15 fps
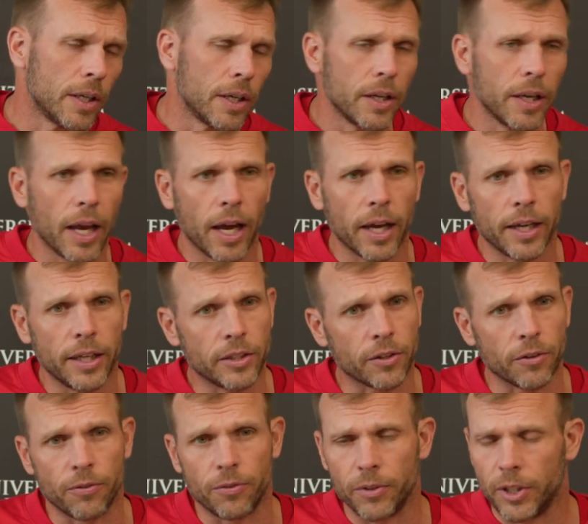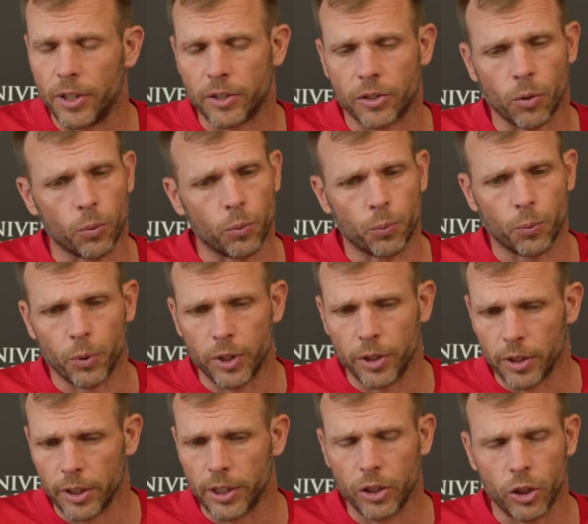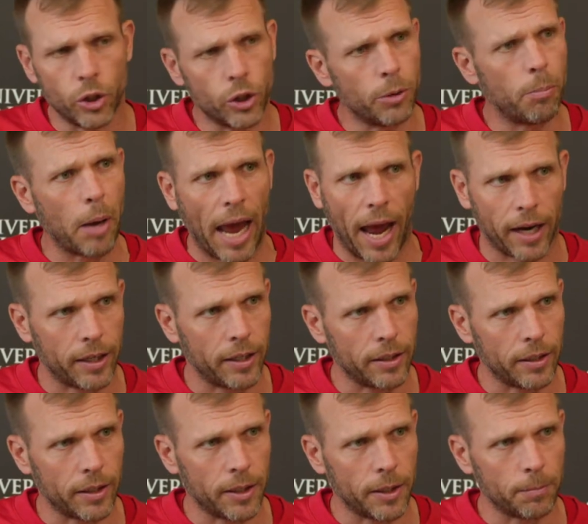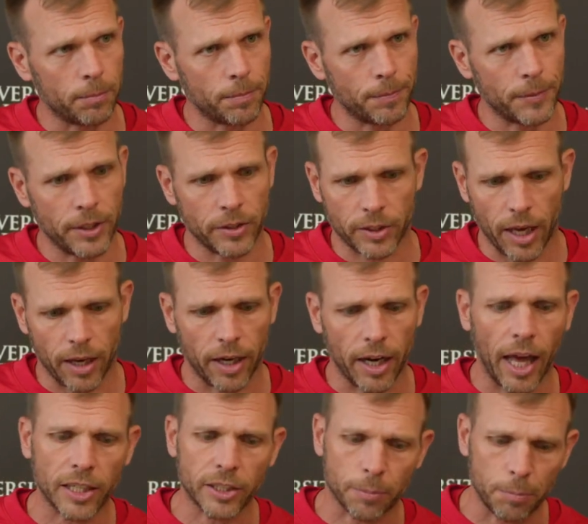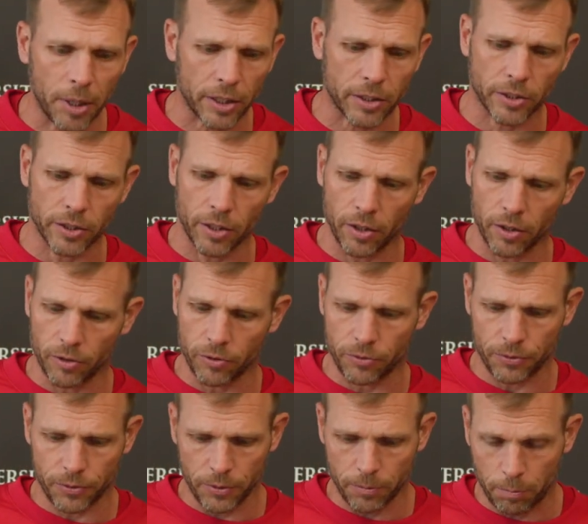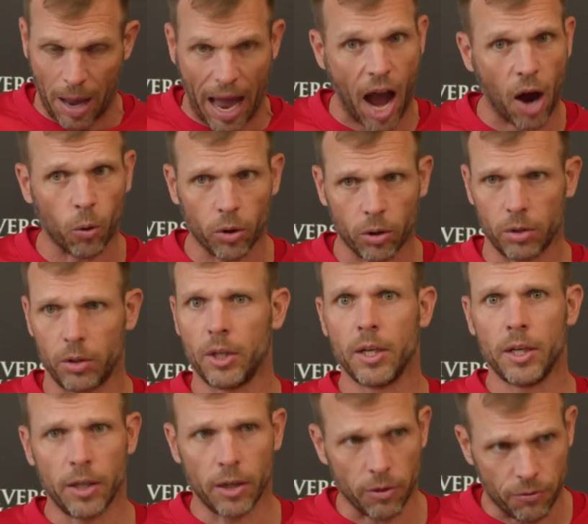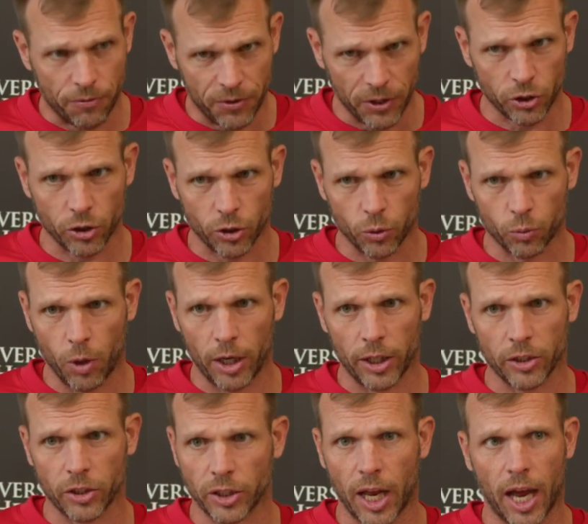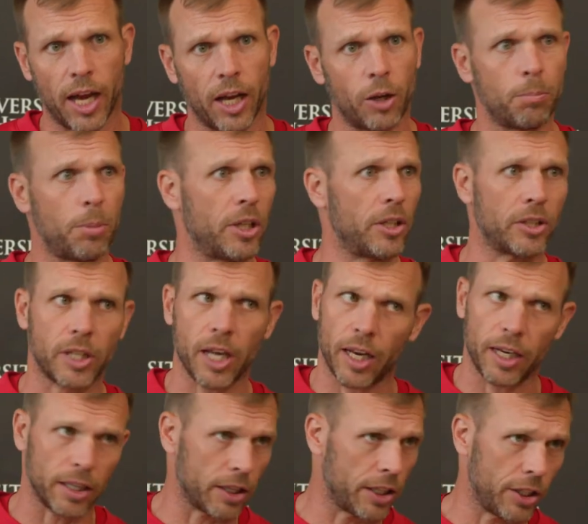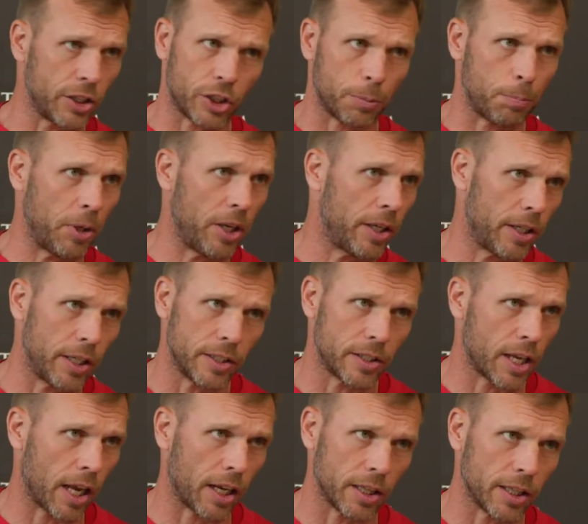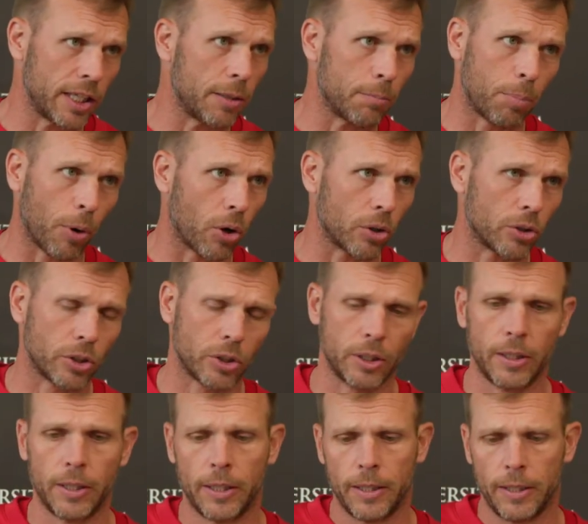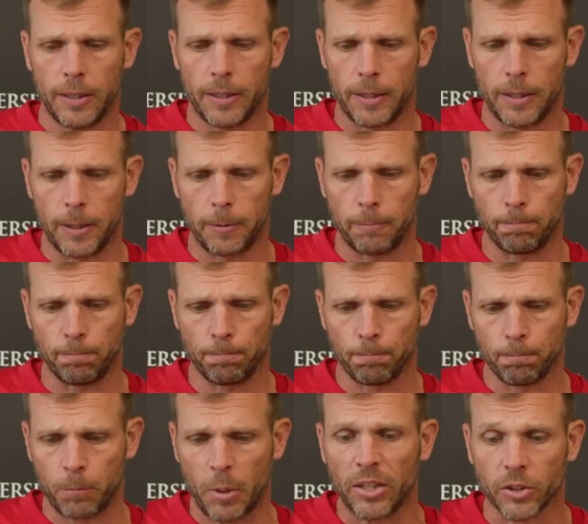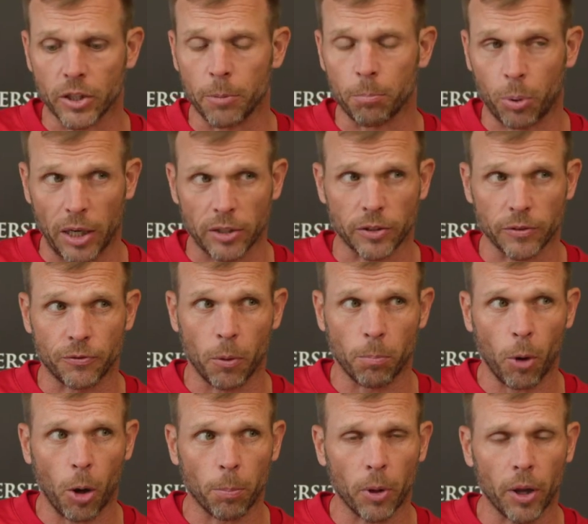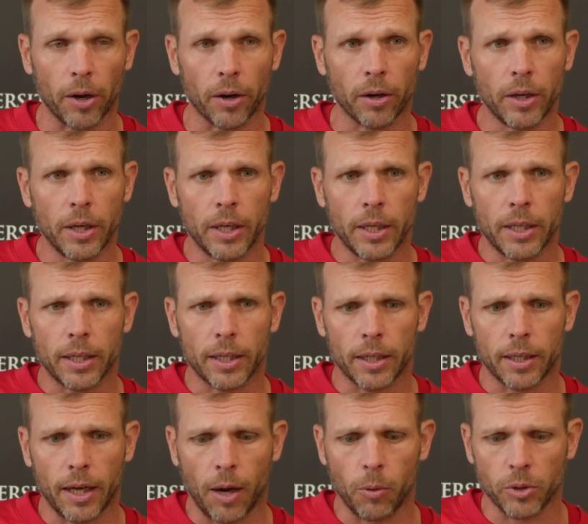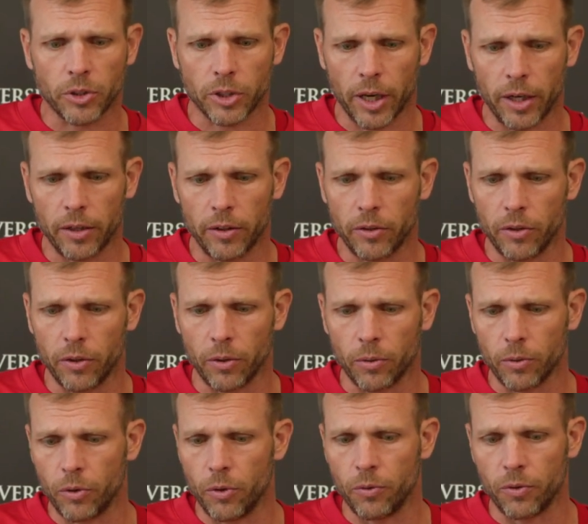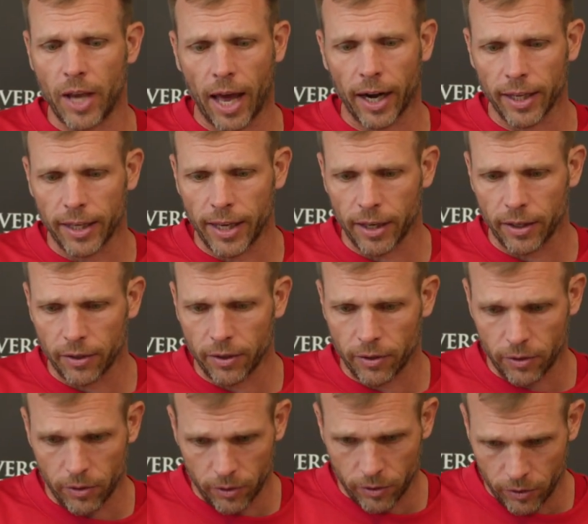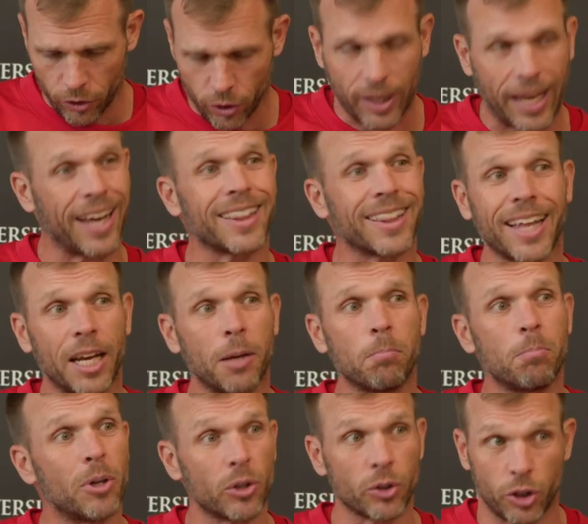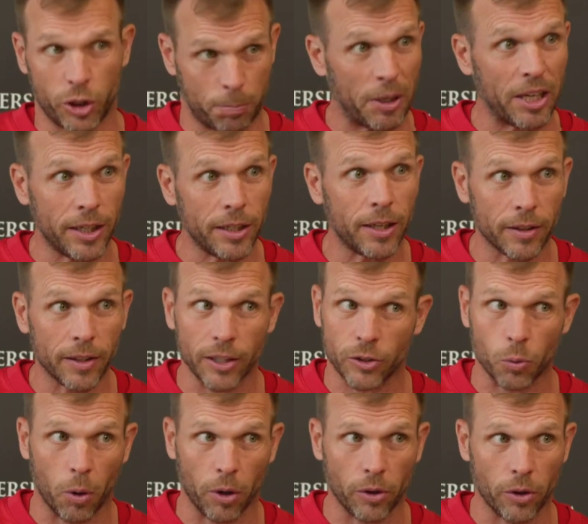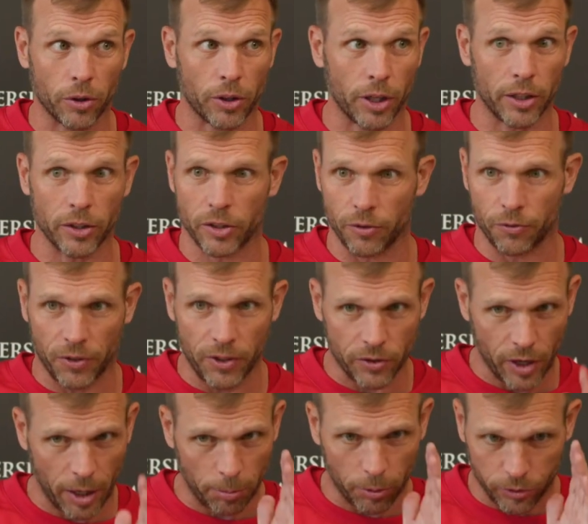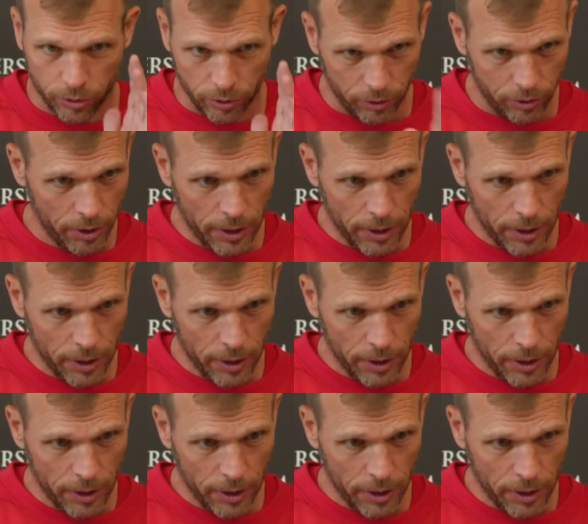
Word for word: Yeah, he's a he's a really good back. Um, he's got a nice mix of power, a physical running style, but he's got elite speed. He's got elite burst. Um, he's an impressive football player. Uh, I would say you know you've got to get you can't let him build speed. That's one of the things. If he's able to